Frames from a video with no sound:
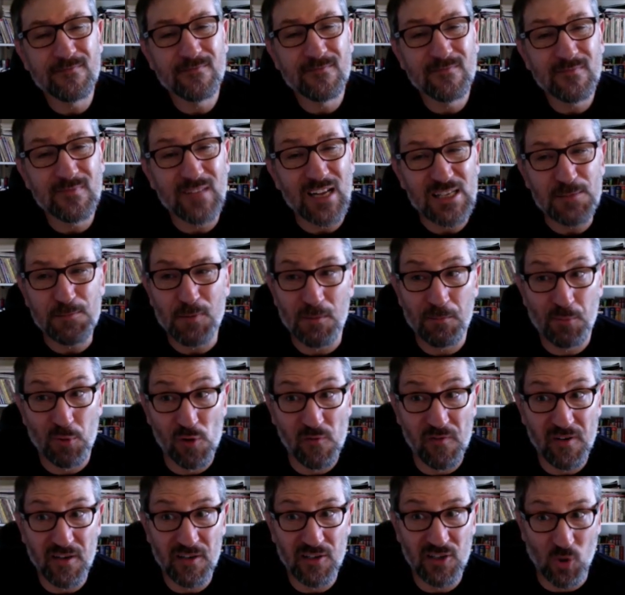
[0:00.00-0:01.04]
That's been
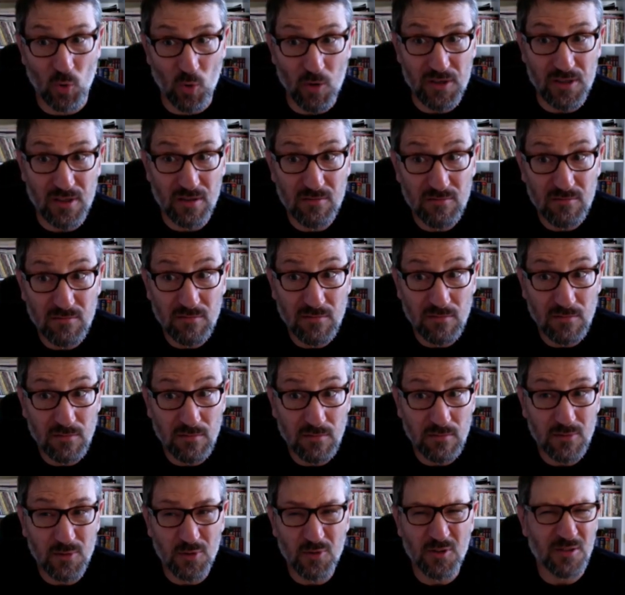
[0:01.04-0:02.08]
proven in court,
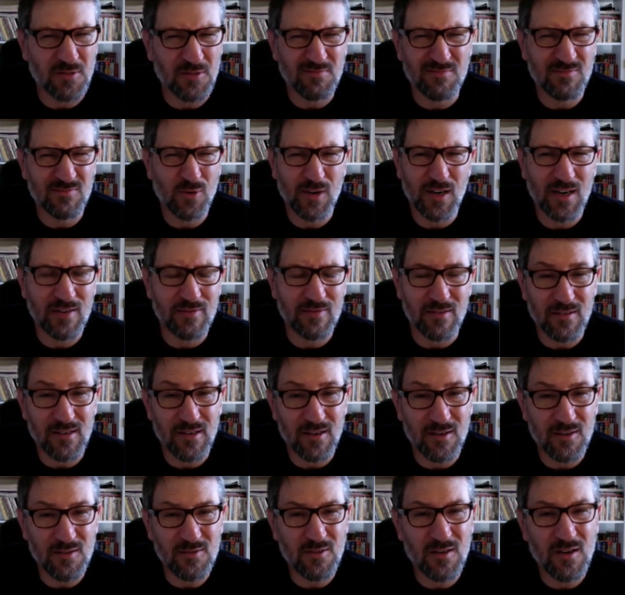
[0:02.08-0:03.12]
or whatever,
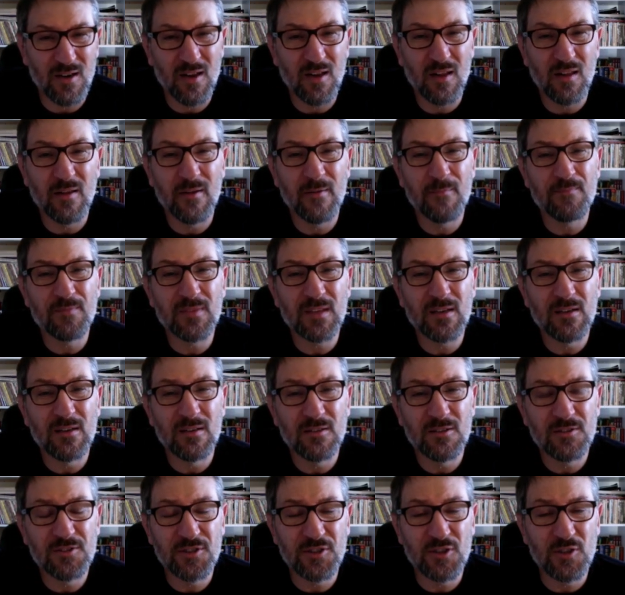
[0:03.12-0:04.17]
you know?
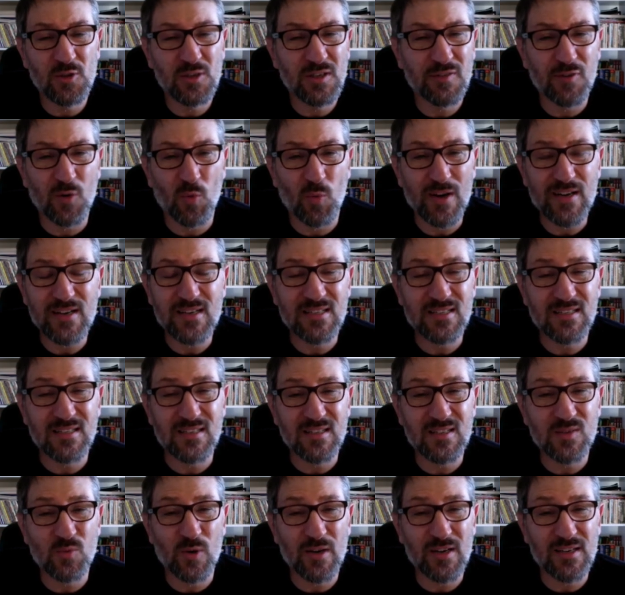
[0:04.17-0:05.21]
Two different
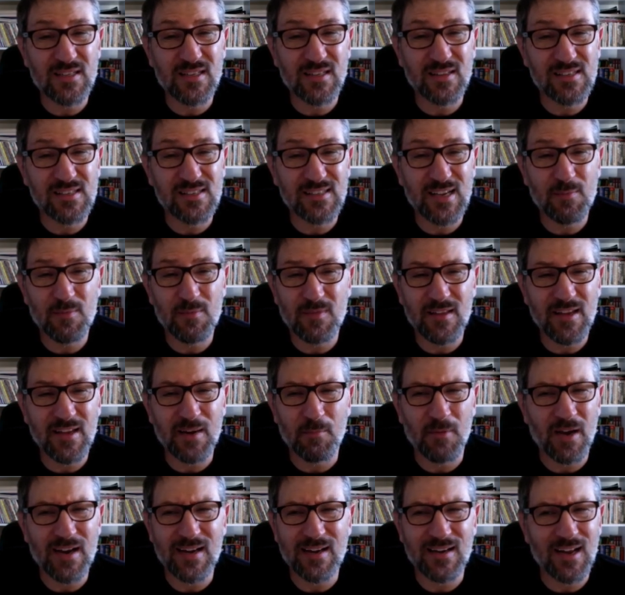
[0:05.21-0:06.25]
witnesses witnessing the same thing
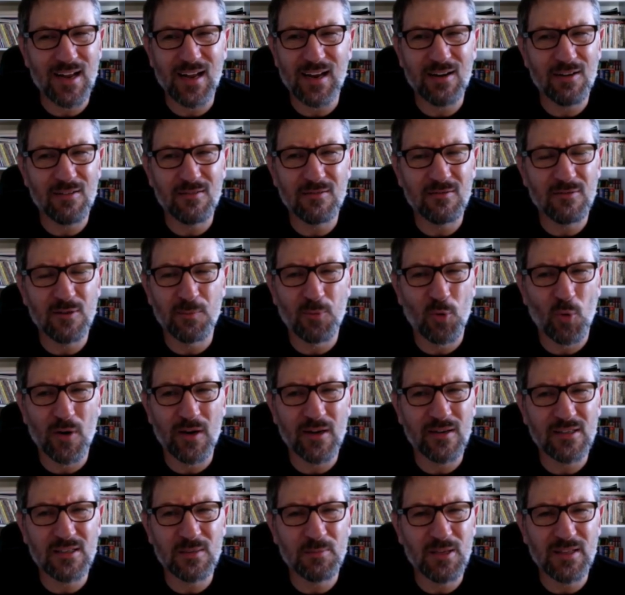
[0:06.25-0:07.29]
might not purport
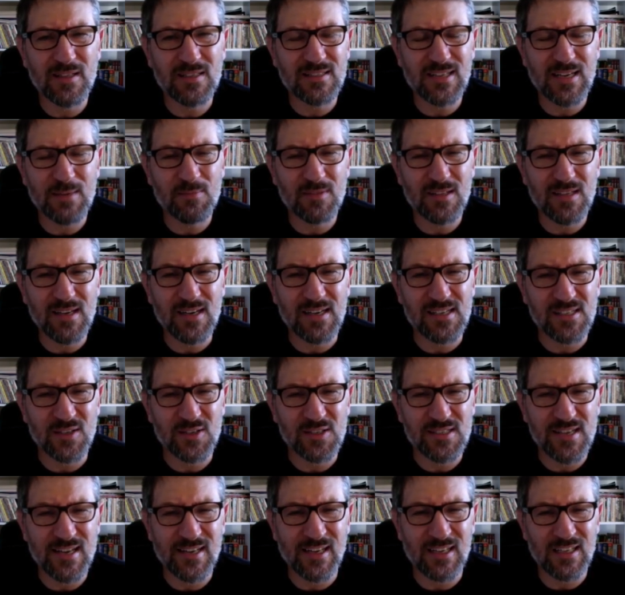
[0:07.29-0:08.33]
it to be the same thing, because they're
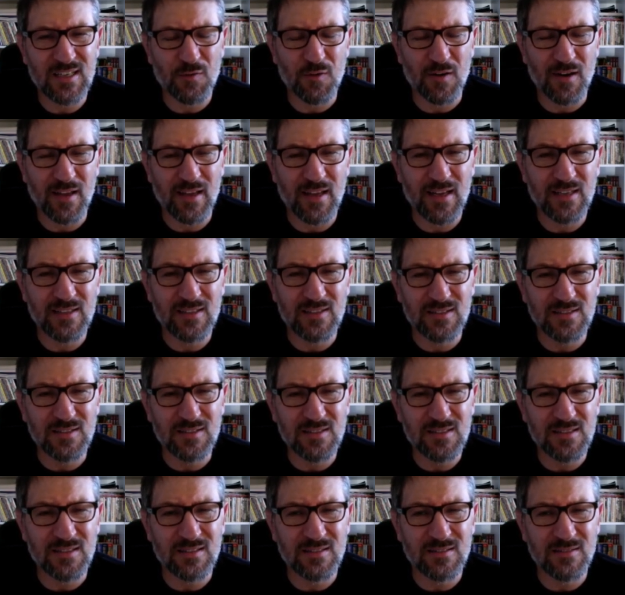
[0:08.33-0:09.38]
standing at different
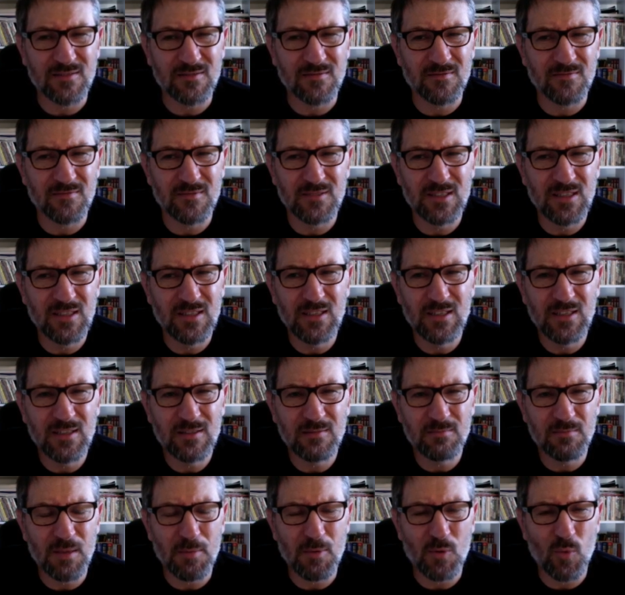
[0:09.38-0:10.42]
angles, and
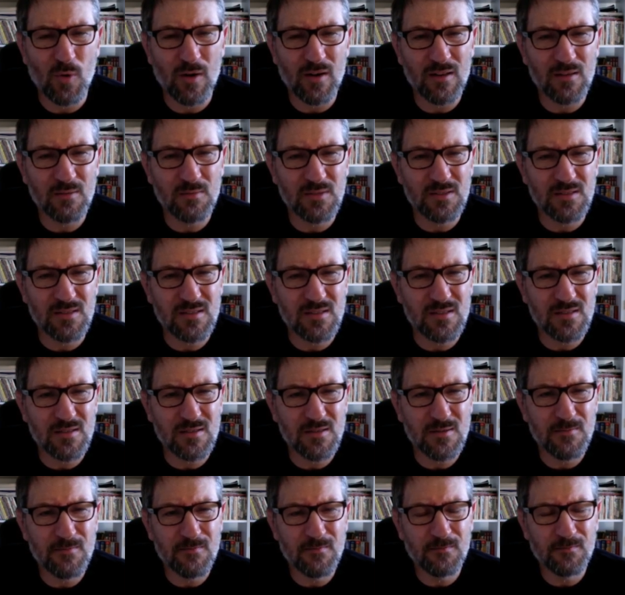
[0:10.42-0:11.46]
maybe one of them
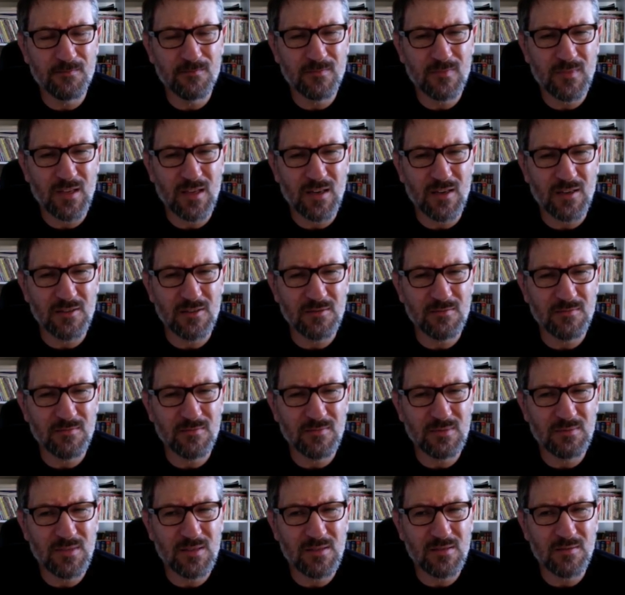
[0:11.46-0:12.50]
is, you know,
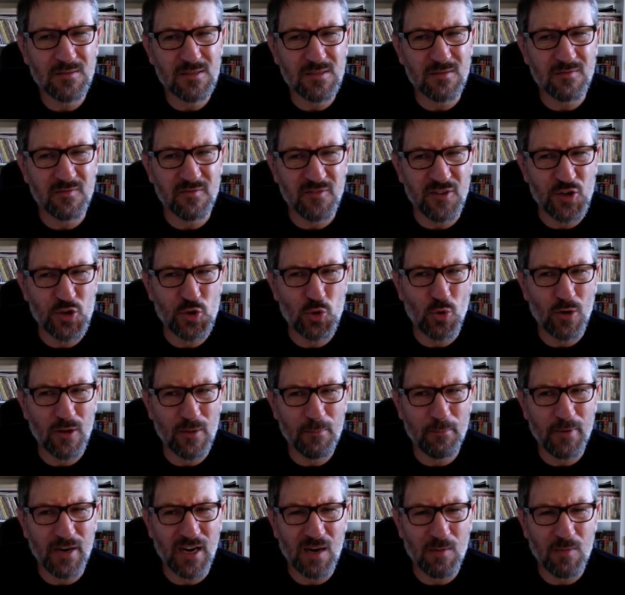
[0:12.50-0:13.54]
visual
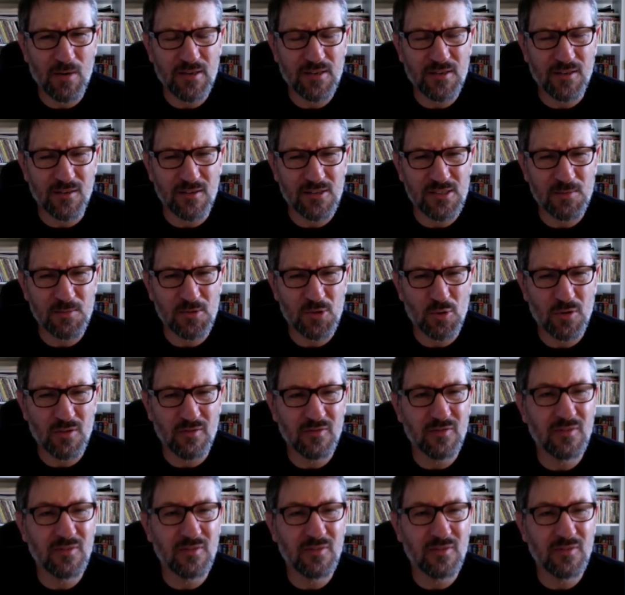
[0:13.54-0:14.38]
impairment or some sort